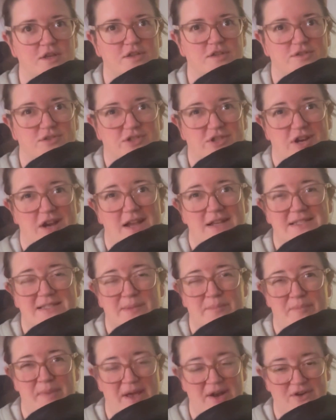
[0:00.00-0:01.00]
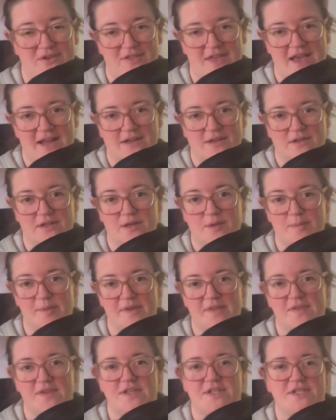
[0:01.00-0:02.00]
try to better that a little
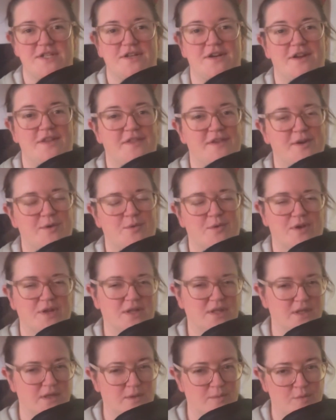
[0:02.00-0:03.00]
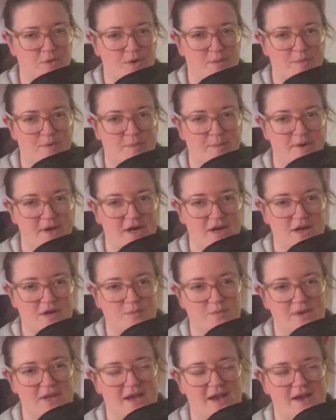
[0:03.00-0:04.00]
bit this year. I think we're a little more
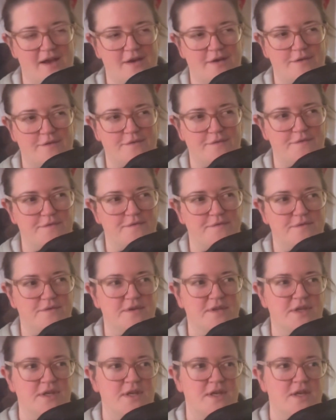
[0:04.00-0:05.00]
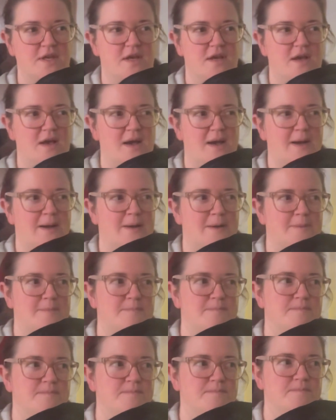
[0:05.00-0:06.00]
prepared. We have,
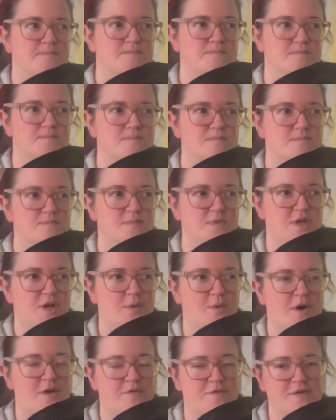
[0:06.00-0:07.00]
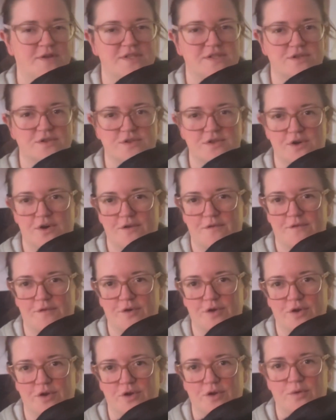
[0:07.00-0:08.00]
our freezers are
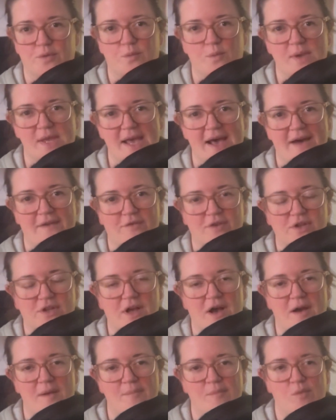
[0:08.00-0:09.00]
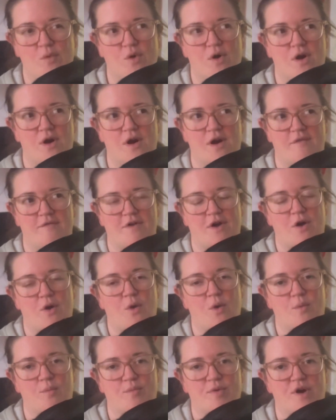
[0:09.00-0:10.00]
full. We have a lot more of our
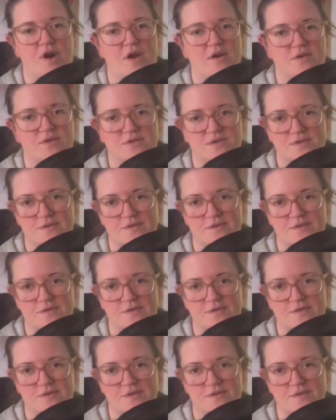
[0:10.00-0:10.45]
own produce